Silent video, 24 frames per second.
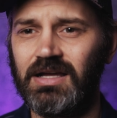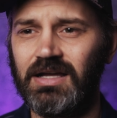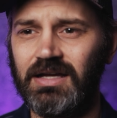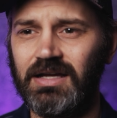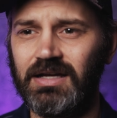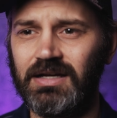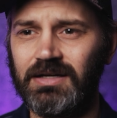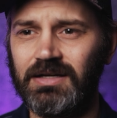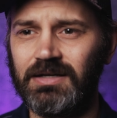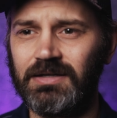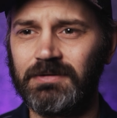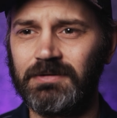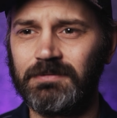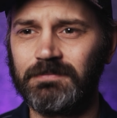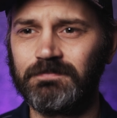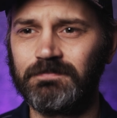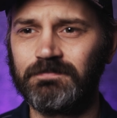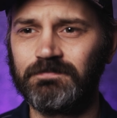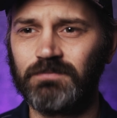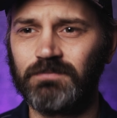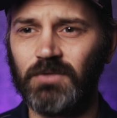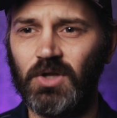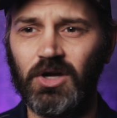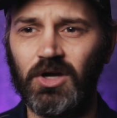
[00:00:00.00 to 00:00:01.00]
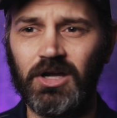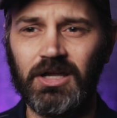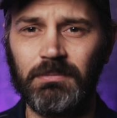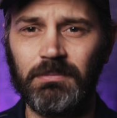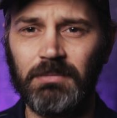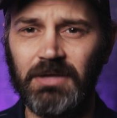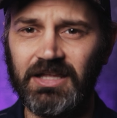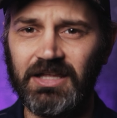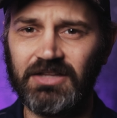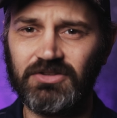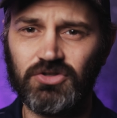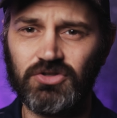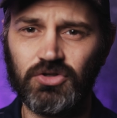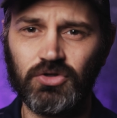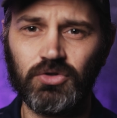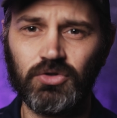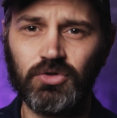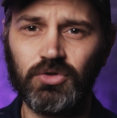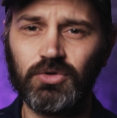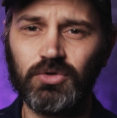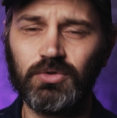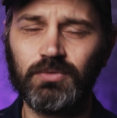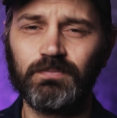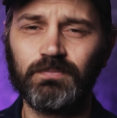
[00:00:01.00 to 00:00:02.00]
Iron Man
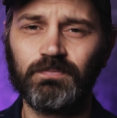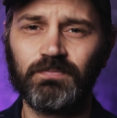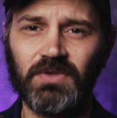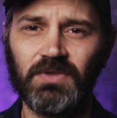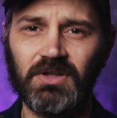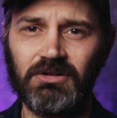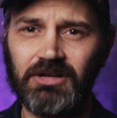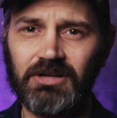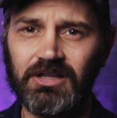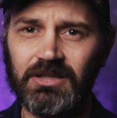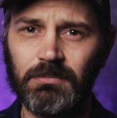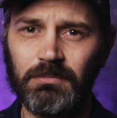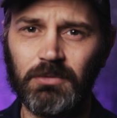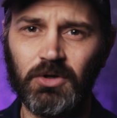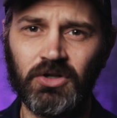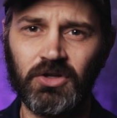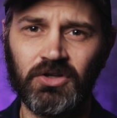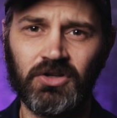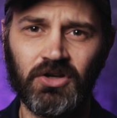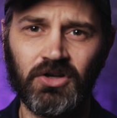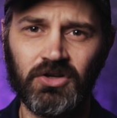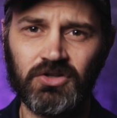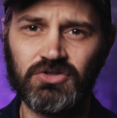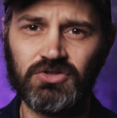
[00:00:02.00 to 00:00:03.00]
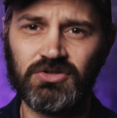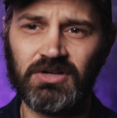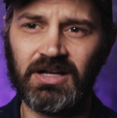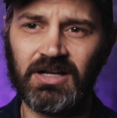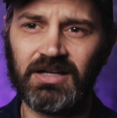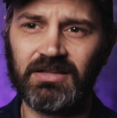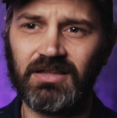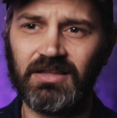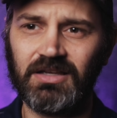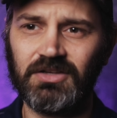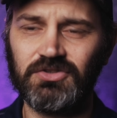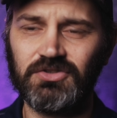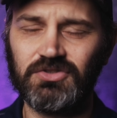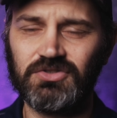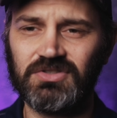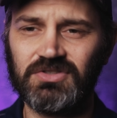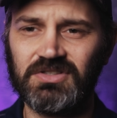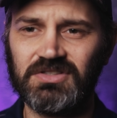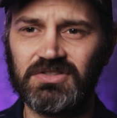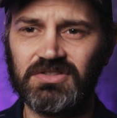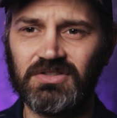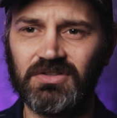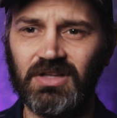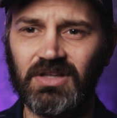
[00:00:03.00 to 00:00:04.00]
2, around the Monaco track, they used
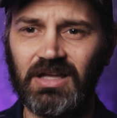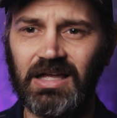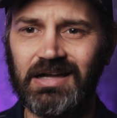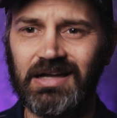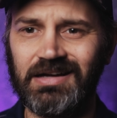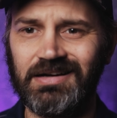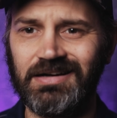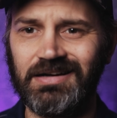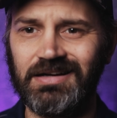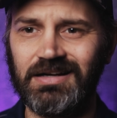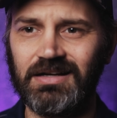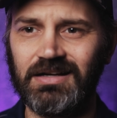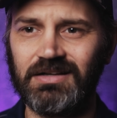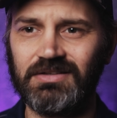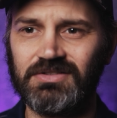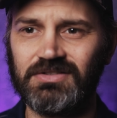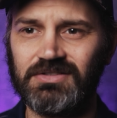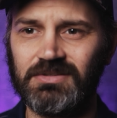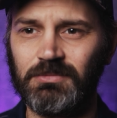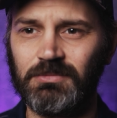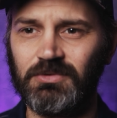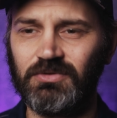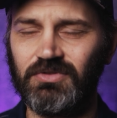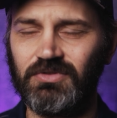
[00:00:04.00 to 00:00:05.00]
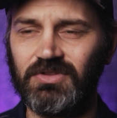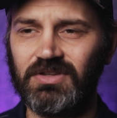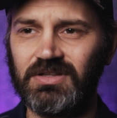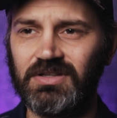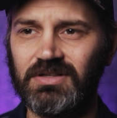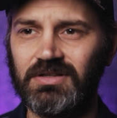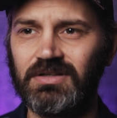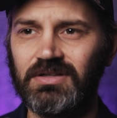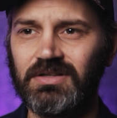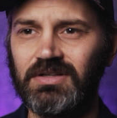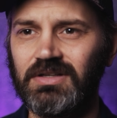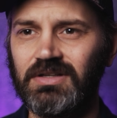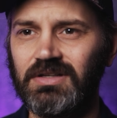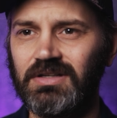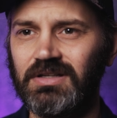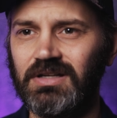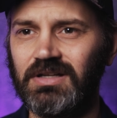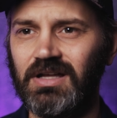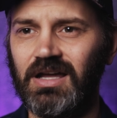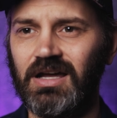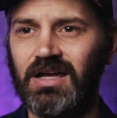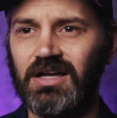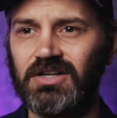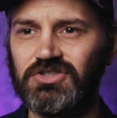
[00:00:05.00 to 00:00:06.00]
this on the car and some of the
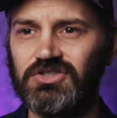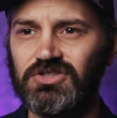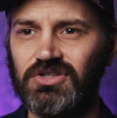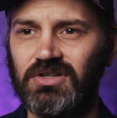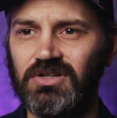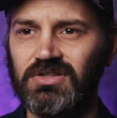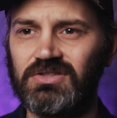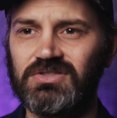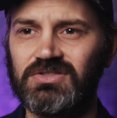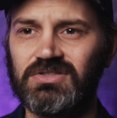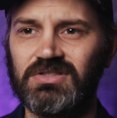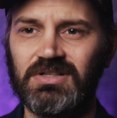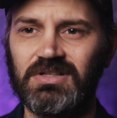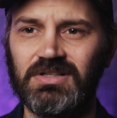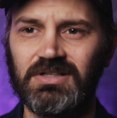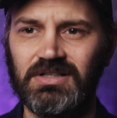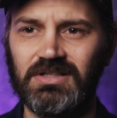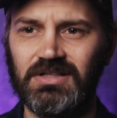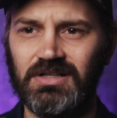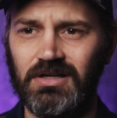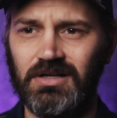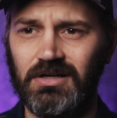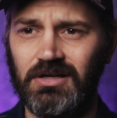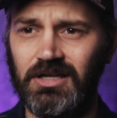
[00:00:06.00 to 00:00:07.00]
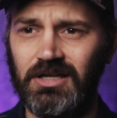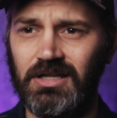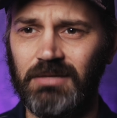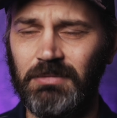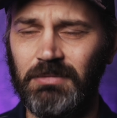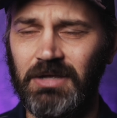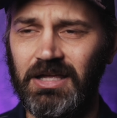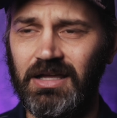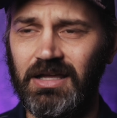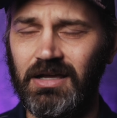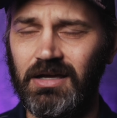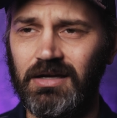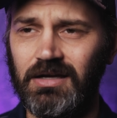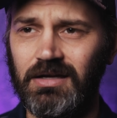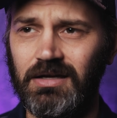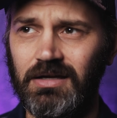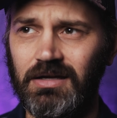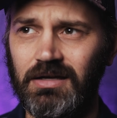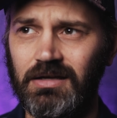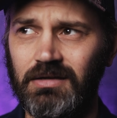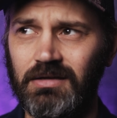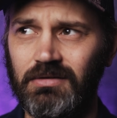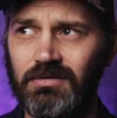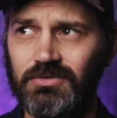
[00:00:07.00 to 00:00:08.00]
car shots. Iron Man,
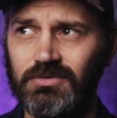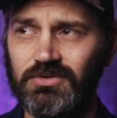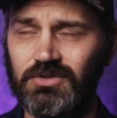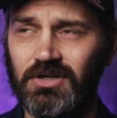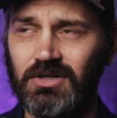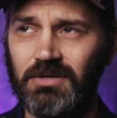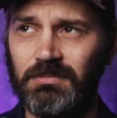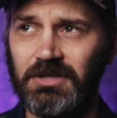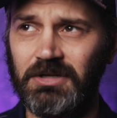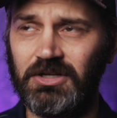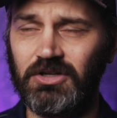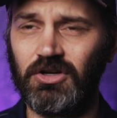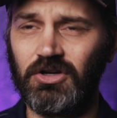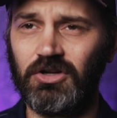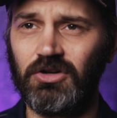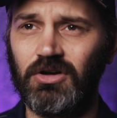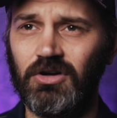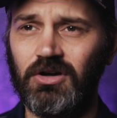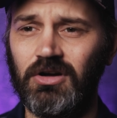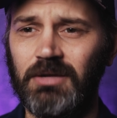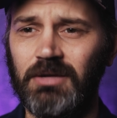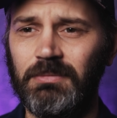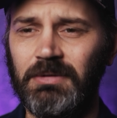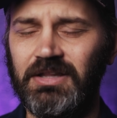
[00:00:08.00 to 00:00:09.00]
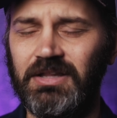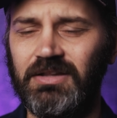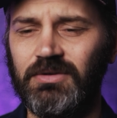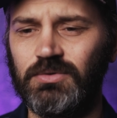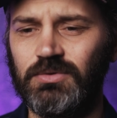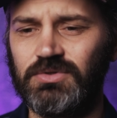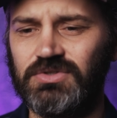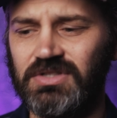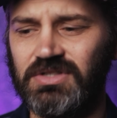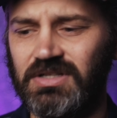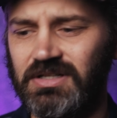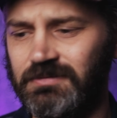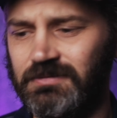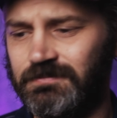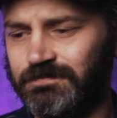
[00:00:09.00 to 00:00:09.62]
it was Iron Man, no, not Iron Man, it was